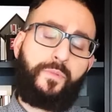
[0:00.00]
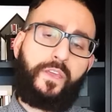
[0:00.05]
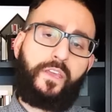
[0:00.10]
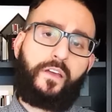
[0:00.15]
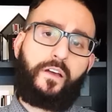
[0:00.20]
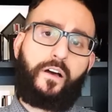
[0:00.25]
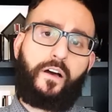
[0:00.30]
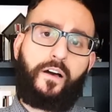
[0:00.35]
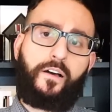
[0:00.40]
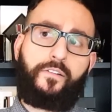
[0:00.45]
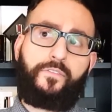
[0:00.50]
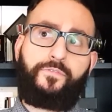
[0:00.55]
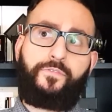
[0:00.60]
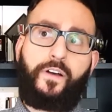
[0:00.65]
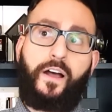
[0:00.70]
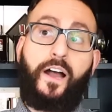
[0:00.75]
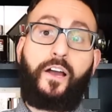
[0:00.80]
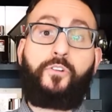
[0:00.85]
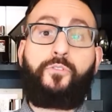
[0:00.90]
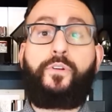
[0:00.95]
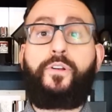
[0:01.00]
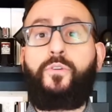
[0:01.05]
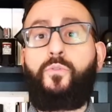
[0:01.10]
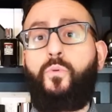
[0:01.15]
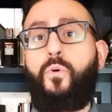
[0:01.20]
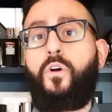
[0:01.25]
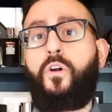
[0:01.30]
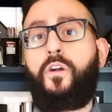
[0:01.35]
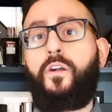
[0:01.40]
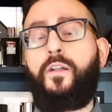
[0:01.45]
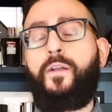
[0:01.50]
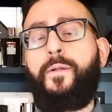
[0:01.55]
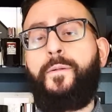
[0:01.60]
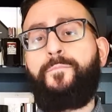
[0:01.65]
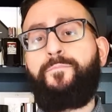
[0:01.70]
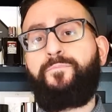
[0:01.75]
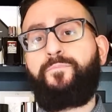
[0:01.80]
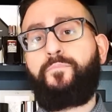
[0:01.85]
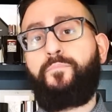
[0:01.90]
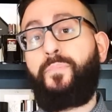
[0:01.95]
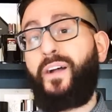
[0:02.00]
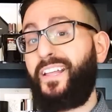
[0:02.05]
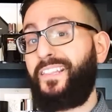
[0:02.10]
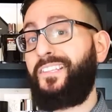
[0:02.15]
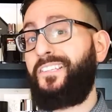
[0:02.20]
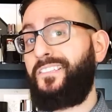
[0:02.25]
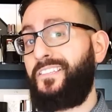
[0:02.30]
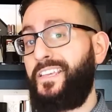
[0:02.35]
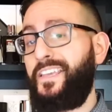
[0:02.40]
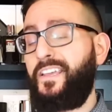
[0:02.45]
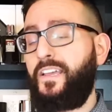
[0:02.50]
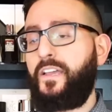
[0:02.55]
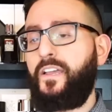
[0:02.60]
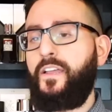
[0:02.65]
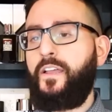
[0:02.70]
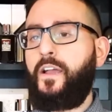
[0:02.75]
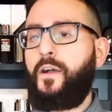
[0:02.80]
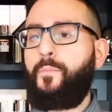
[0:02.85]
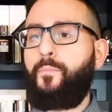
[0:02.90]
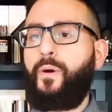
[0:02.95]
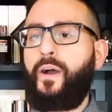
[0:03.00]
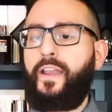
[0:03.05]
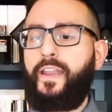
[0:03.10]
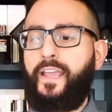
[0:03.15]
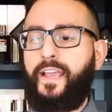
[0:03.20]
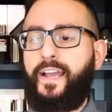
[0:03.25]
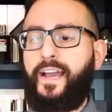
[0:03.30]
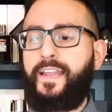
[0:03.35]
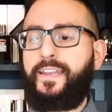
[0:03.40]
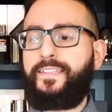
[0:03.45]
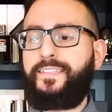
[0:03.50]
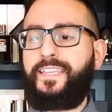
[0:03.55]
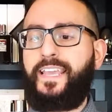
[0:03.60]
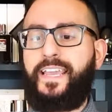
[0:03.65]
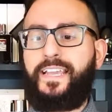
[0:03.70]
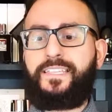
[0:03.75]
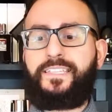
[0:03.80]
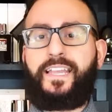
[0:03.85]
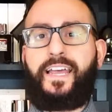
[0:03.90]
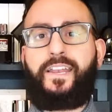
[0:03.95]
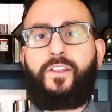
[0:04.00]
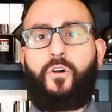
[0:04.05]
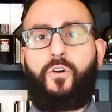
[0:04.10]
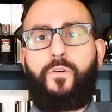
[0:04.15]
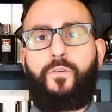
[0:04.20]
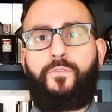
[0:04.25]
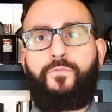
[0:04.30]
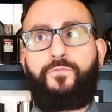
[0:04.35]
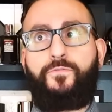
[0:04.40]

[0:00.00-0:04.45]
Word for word: me of Encre Noire by Lalique, but it kind of takes that